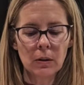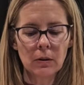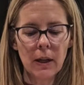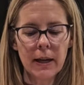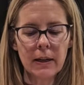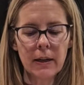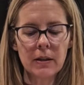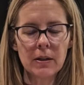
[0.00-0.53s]

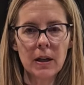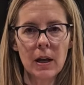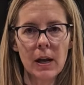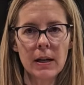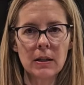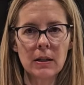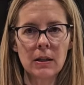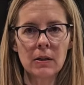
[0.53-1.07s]
Like I said,
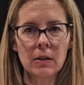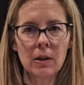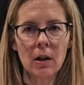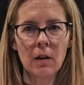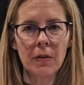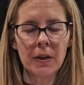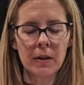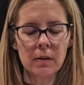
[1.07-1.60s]
I did
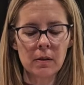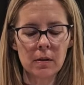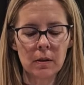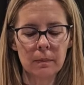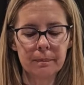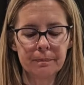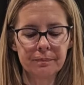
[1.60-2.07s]
salt this.